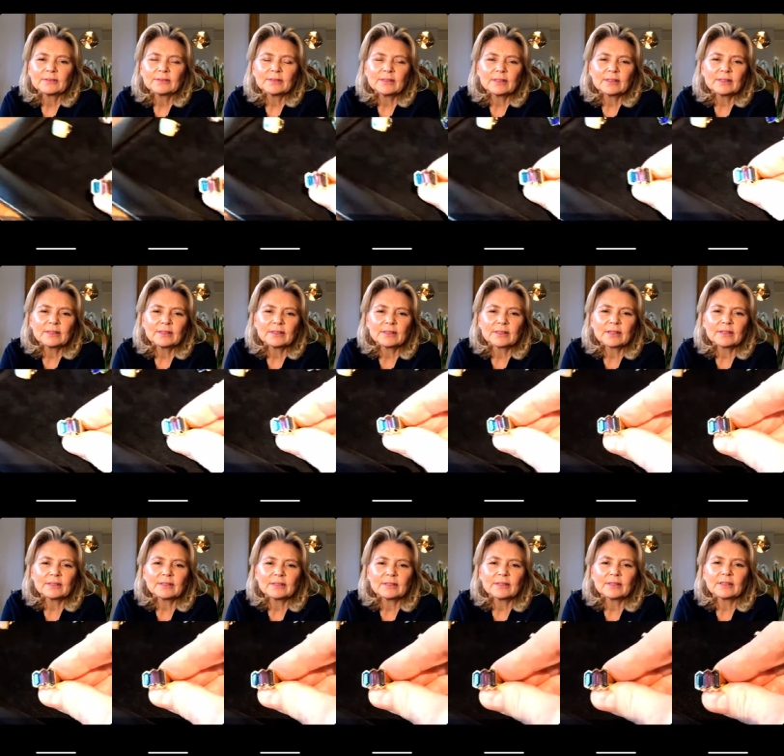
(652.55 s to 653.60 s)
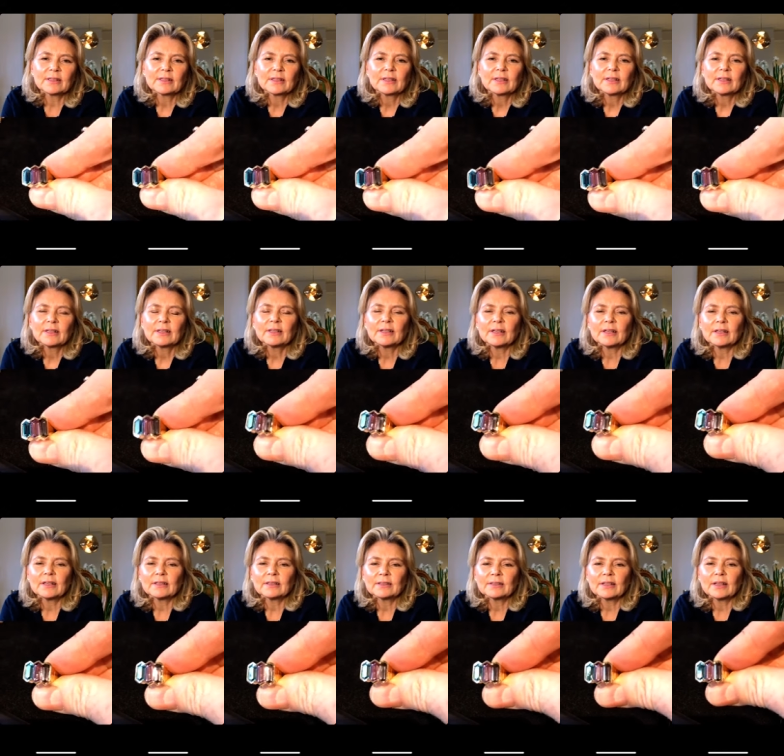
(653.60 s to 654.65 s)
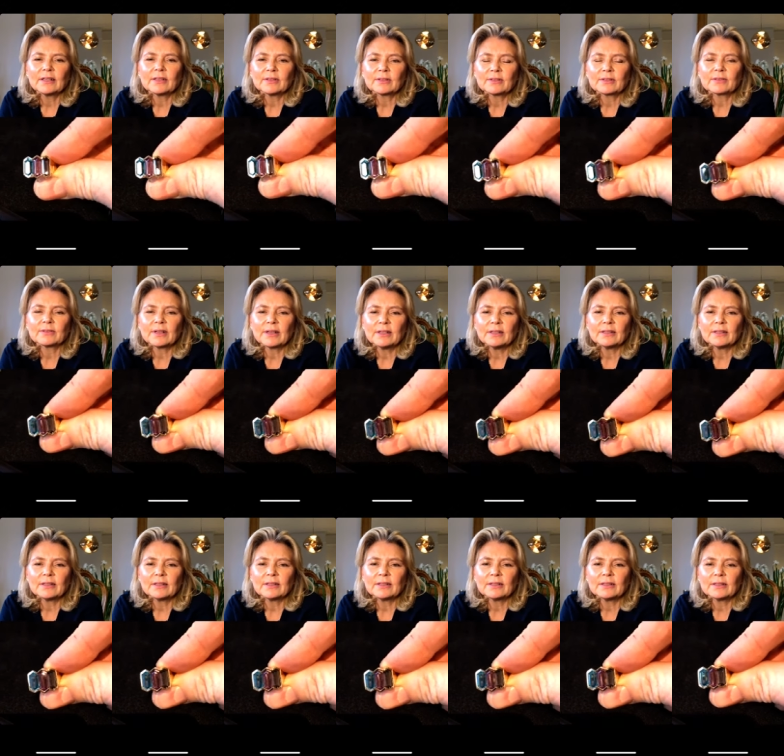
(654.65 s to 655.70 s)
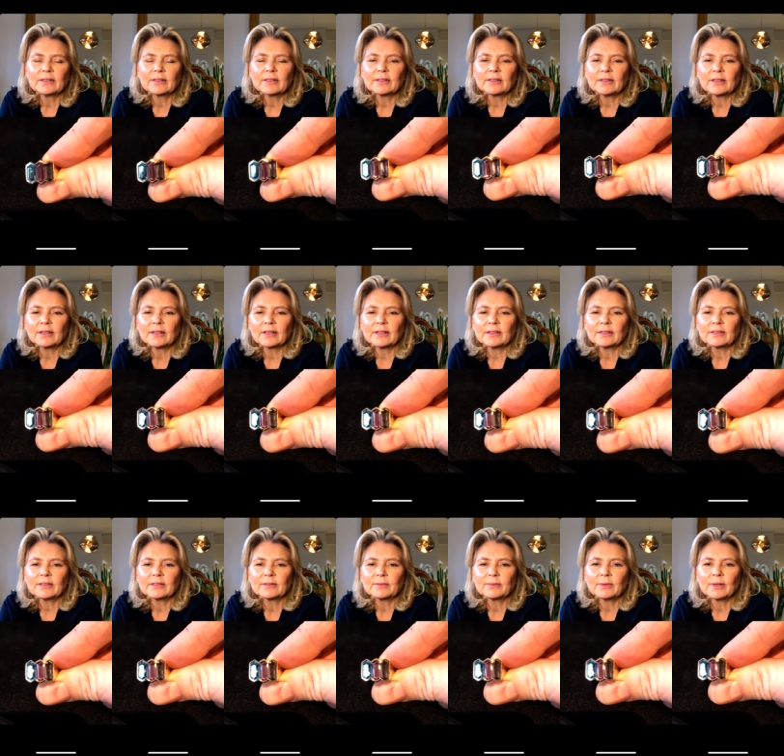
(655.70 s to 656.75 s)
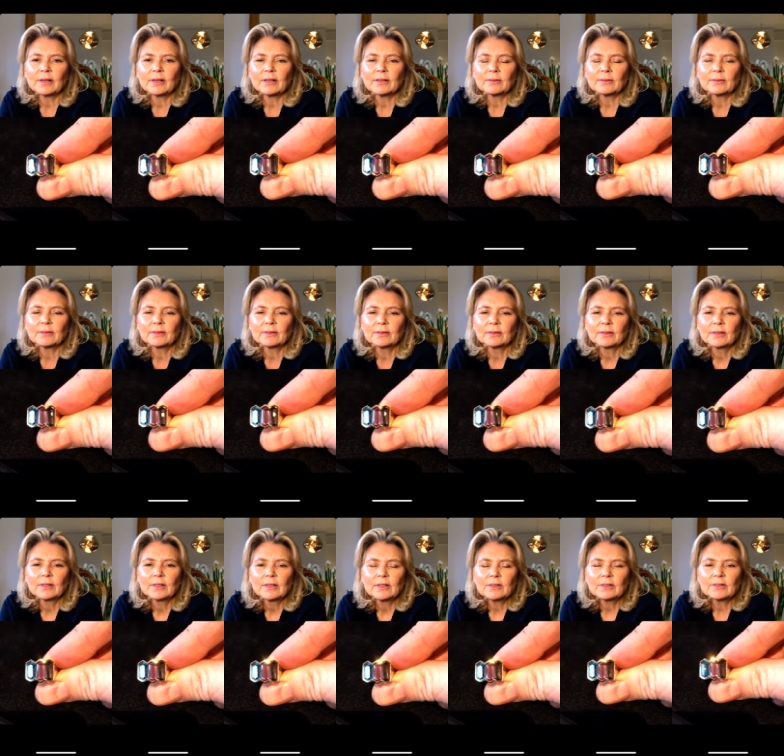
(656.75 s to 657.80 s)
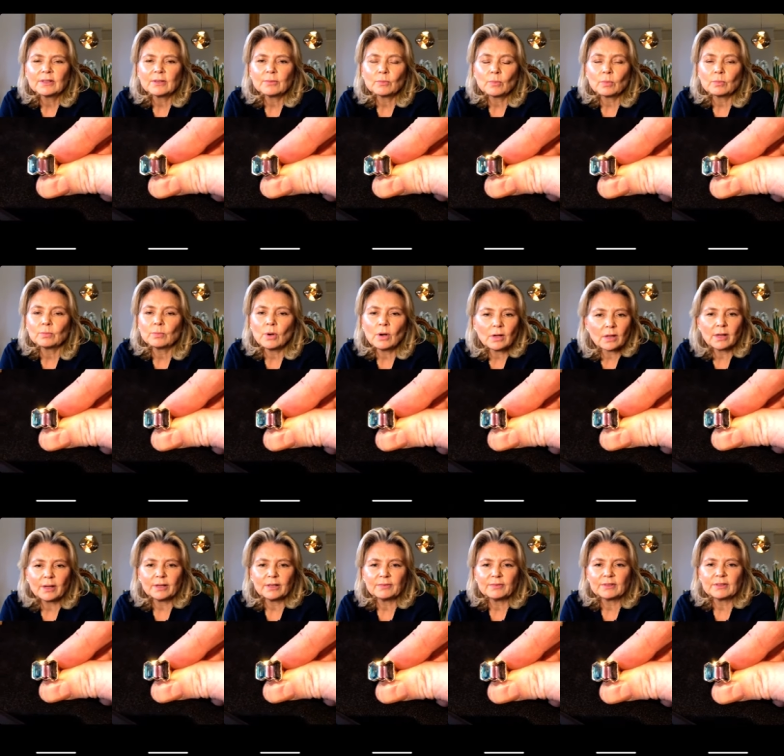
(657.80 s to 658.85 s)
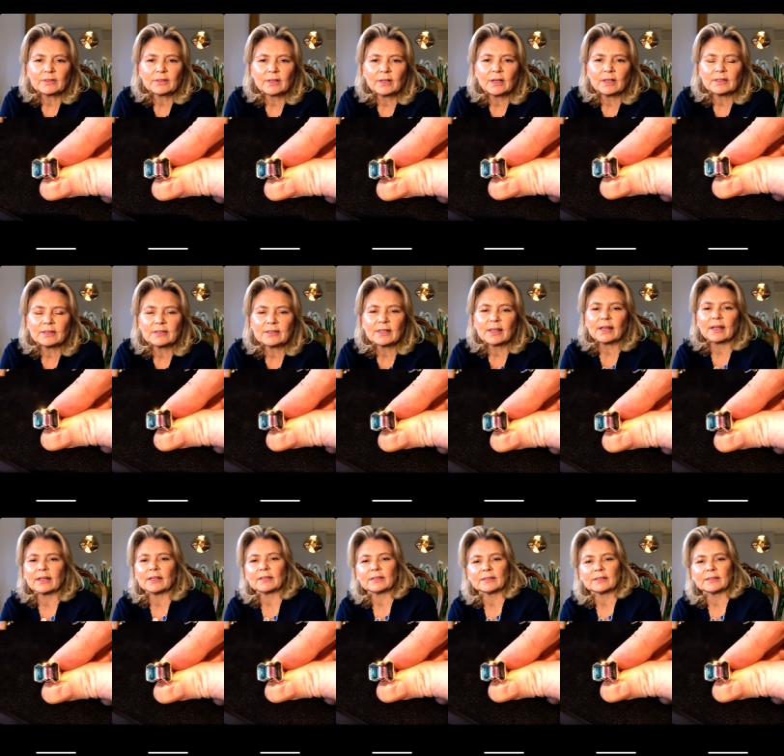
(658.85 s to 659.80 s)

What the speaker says: Let's see against that. Yeah, that looks great there. Look at that. Wow. So what kind of a cut is that?